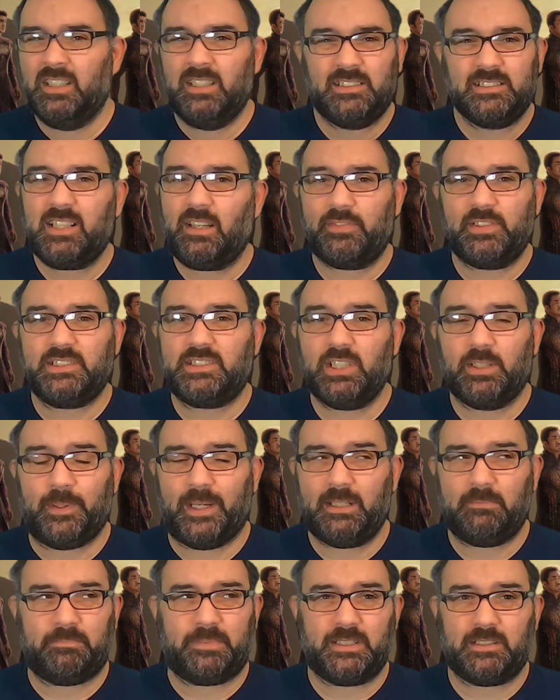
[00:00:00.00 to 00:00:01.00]
There's nothing
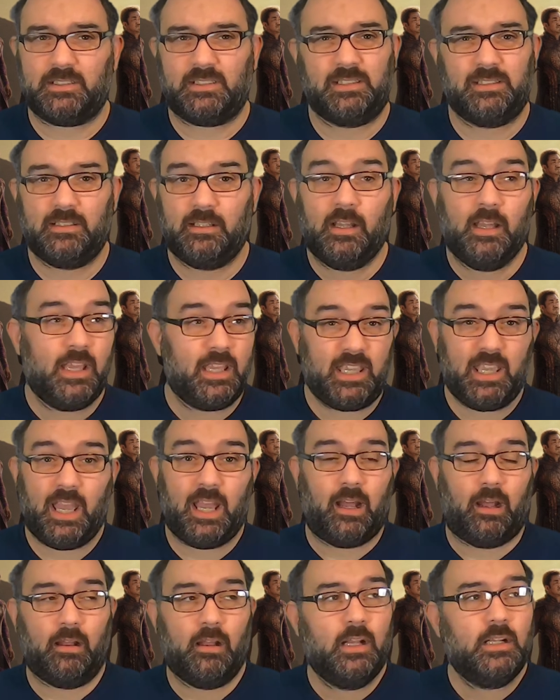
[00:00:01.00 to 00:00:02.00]
to it, but
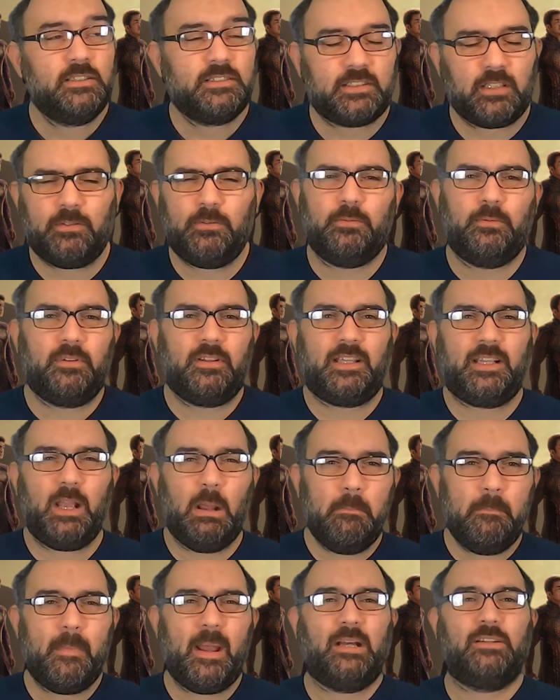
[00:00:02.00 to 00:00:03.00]
yeah. So
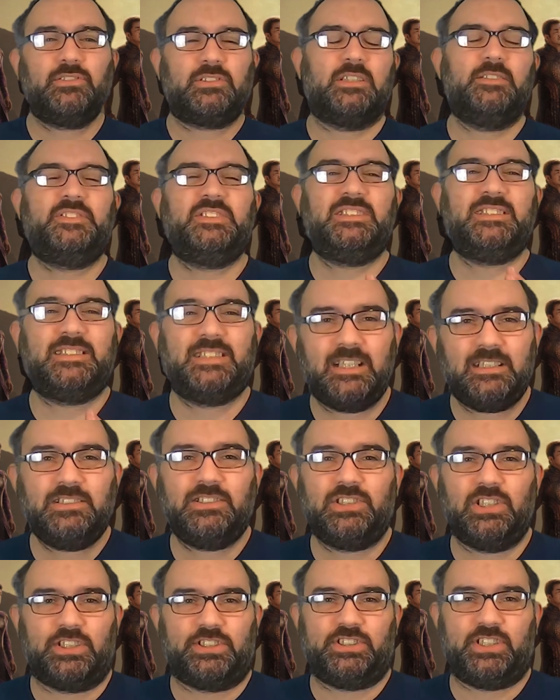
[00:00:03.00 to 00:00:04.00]
the amount of
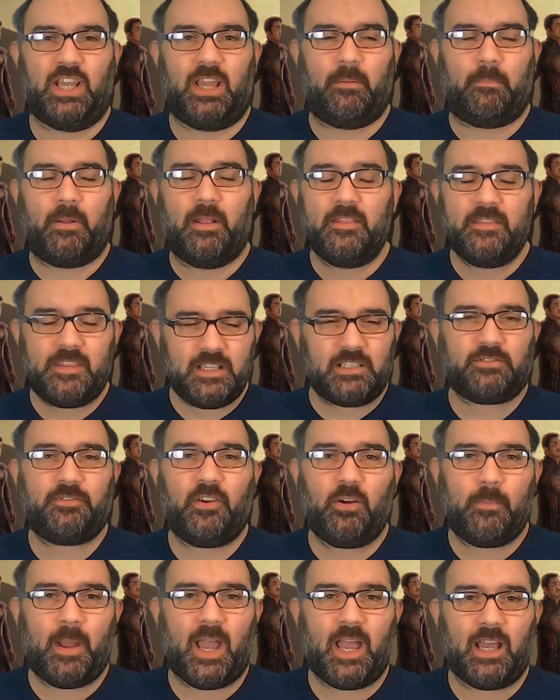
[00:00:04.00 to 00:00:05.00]
censorship this
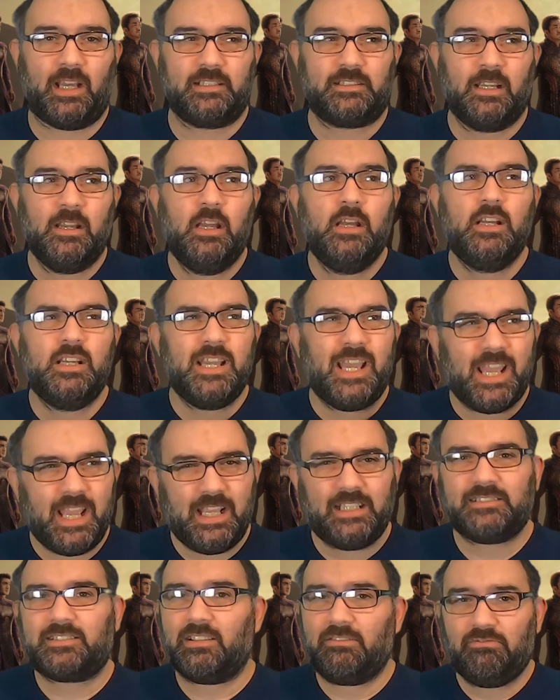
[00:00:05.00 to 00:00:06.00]
film had
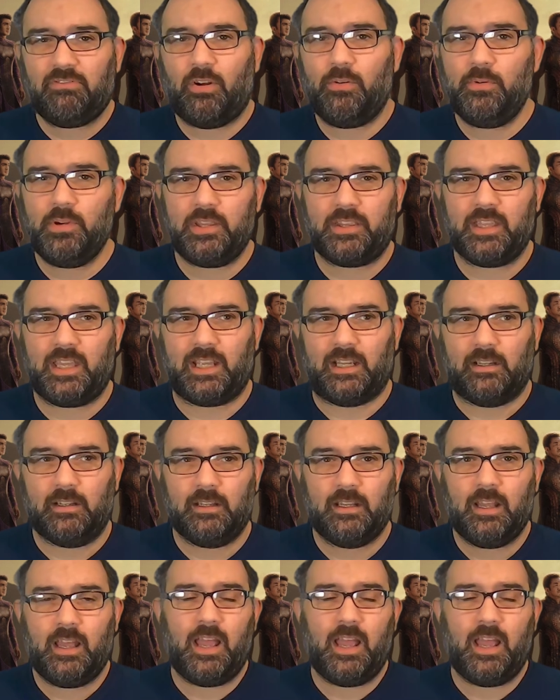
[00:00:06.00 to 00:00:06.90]
is a wrong thing.